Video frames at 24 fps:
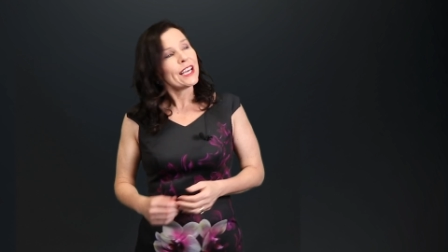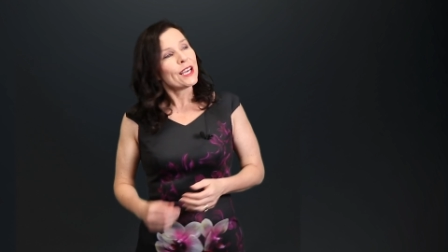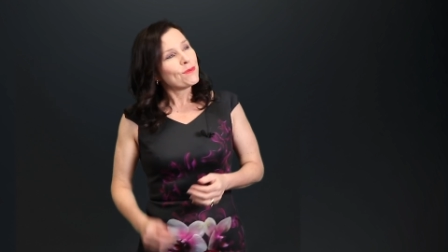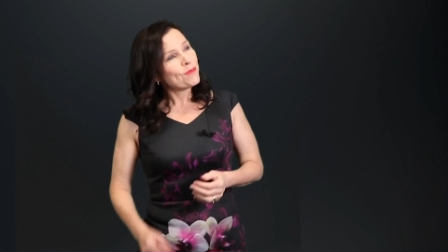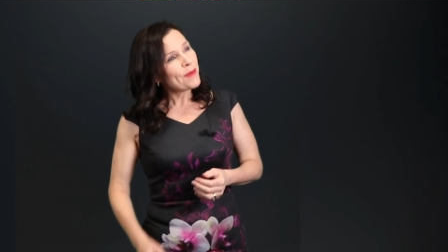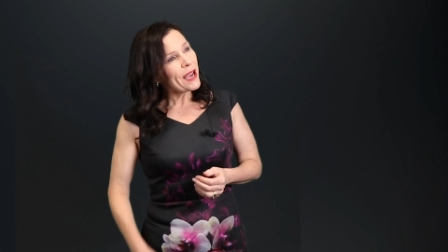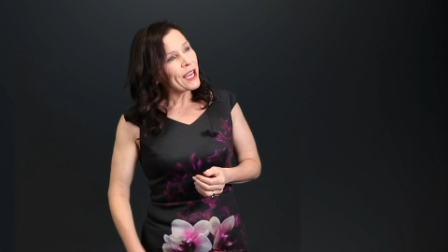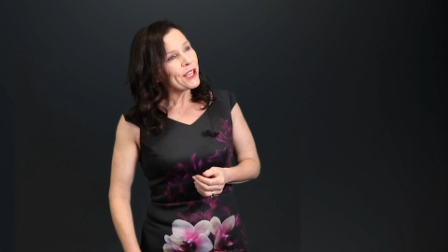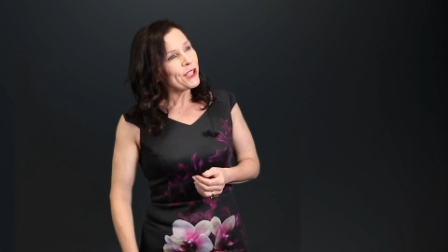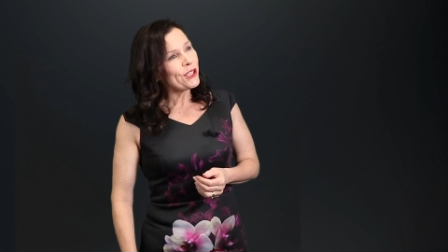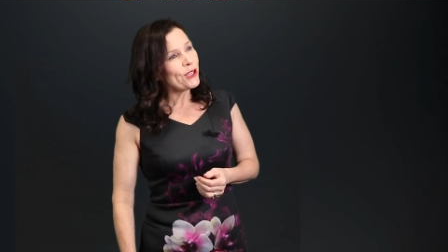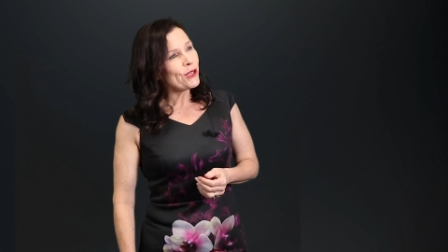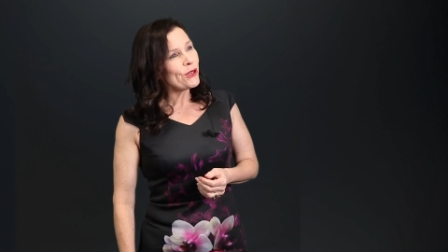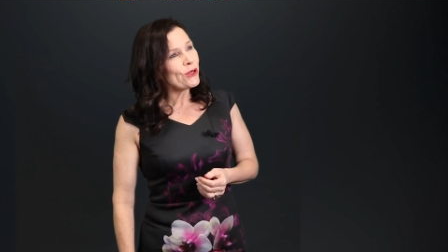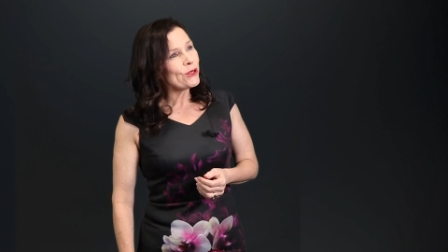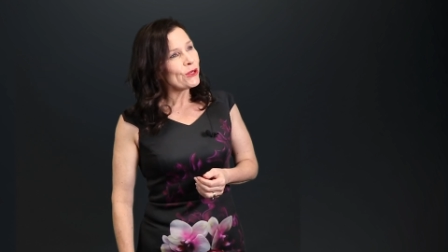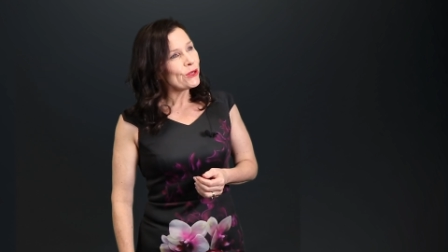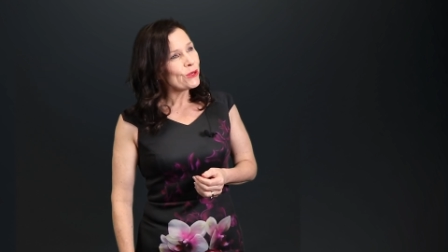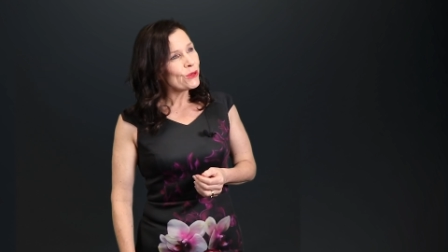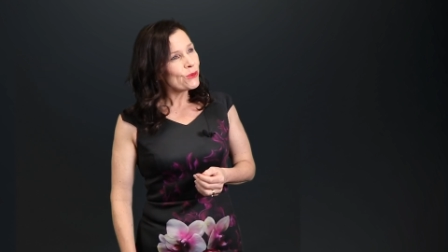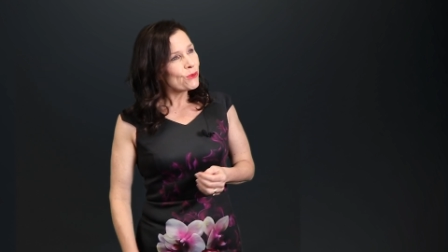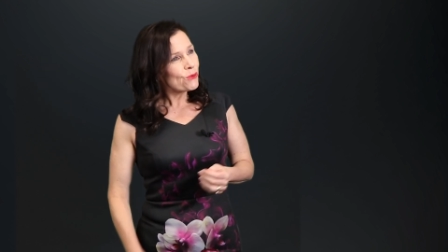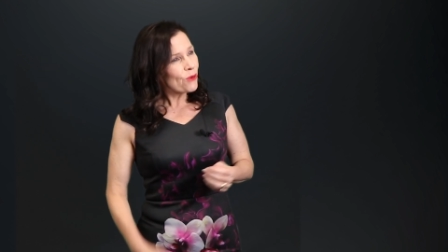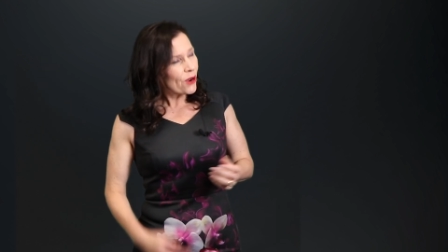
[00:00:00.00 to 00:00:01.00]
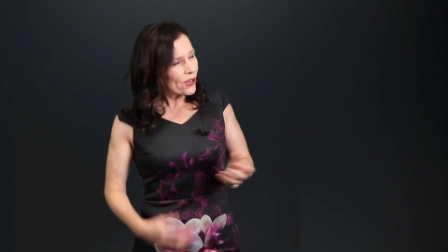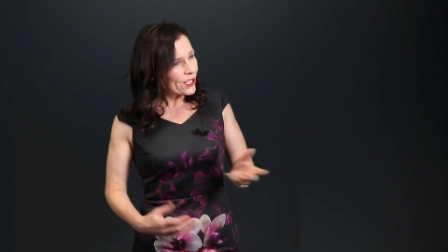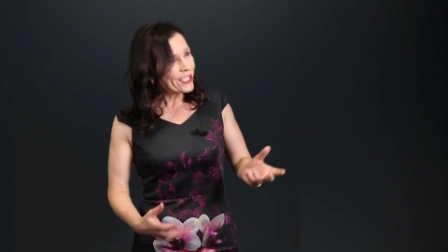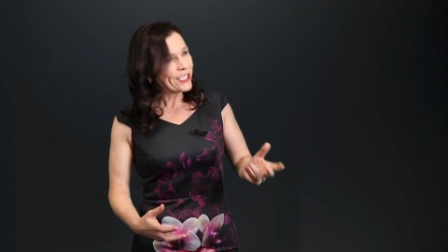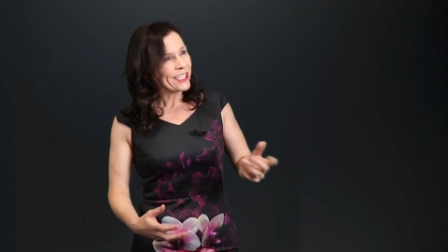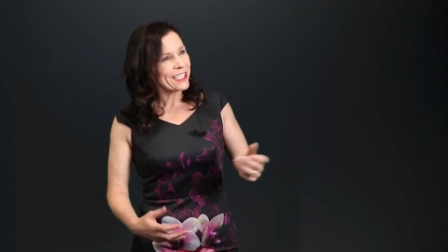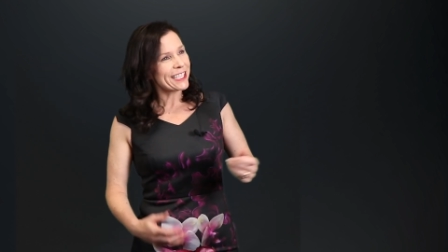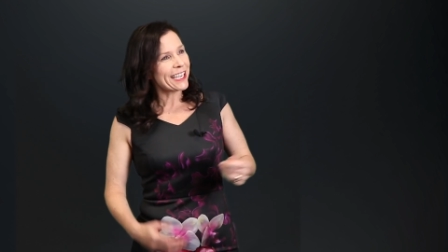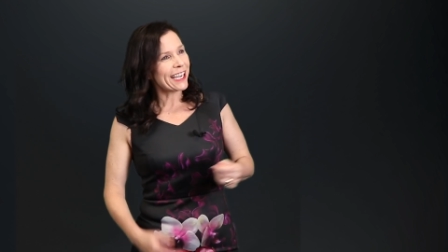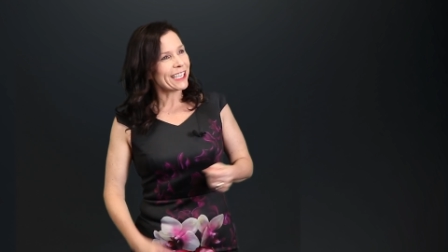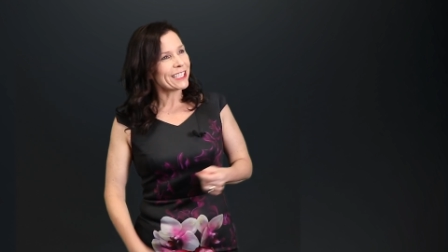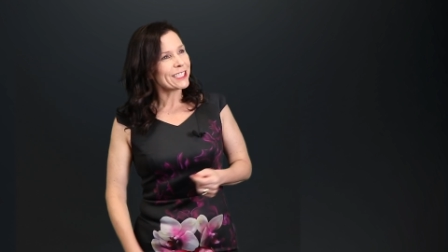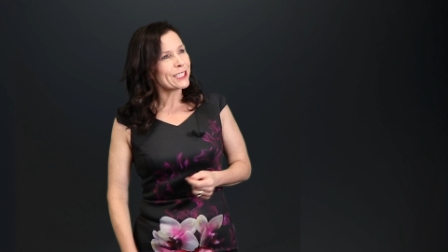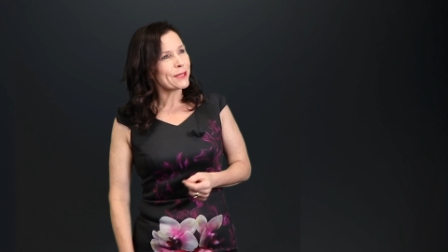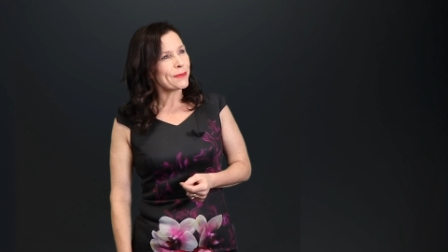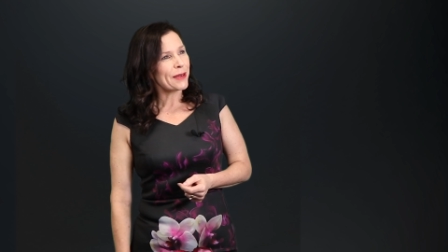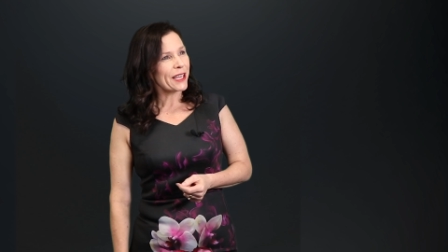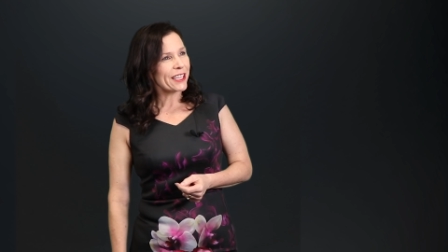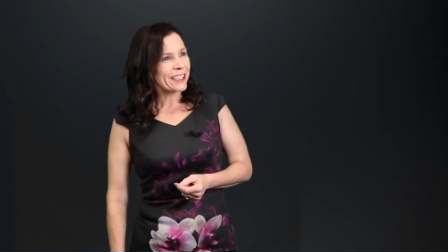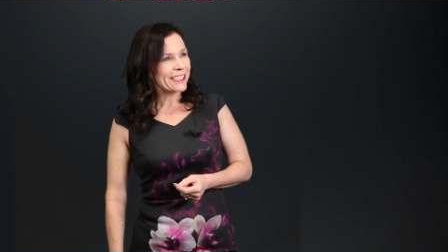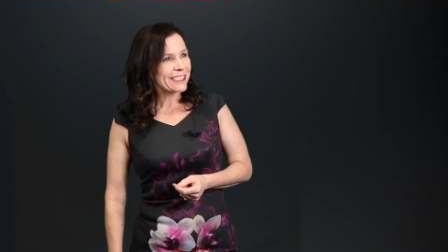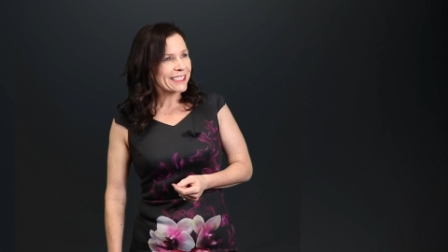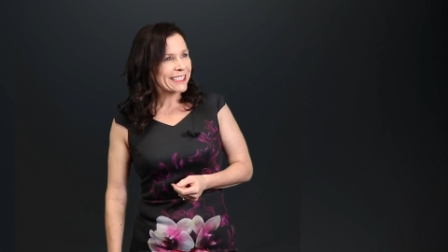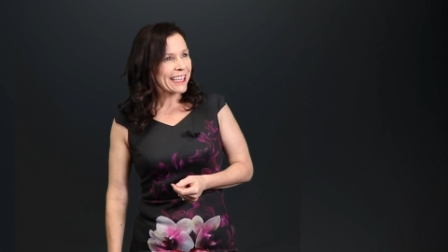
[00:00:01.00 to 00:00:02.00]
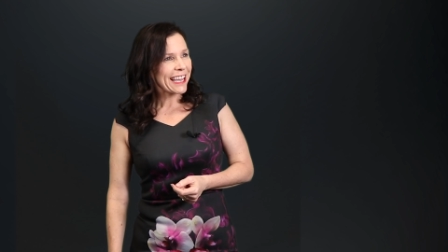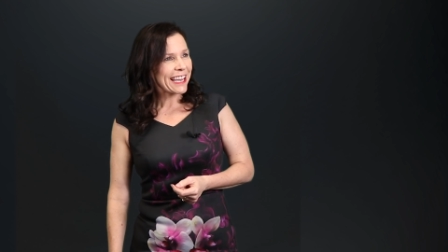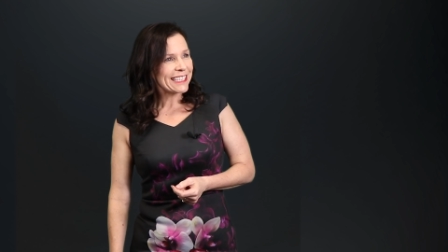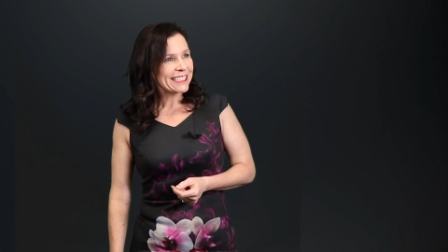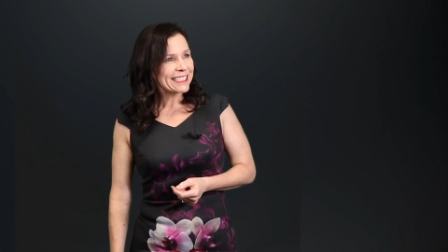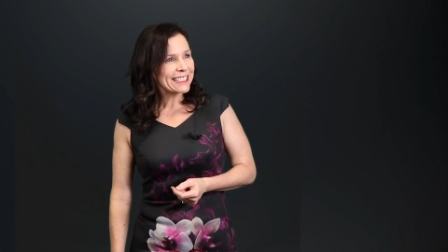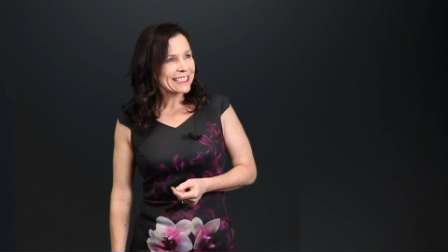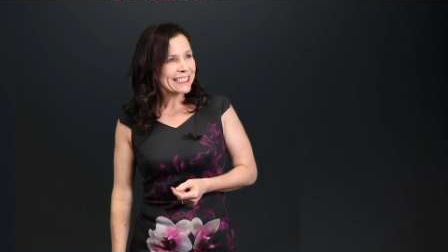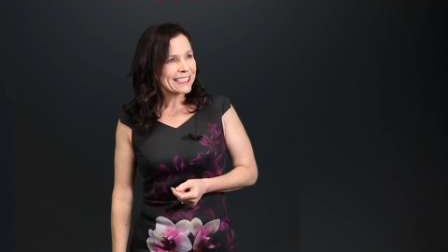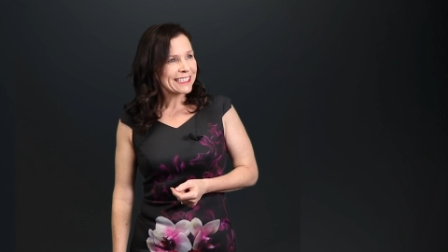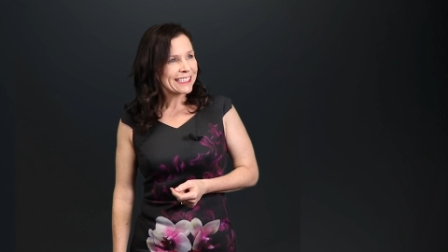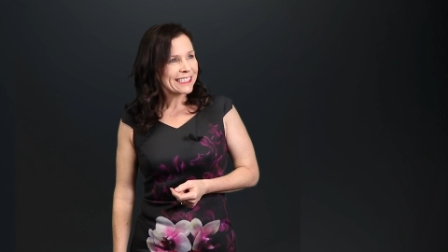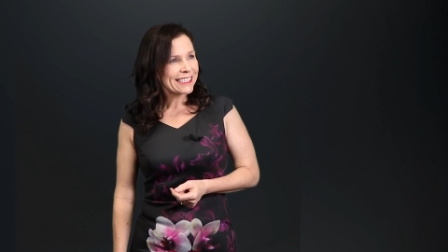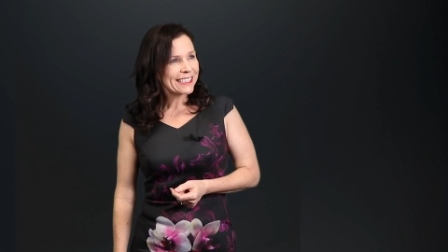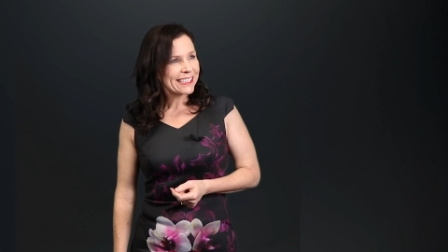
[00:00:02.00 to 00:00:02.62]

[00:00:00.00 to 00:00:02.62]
Matthew, what can you tell us about this case?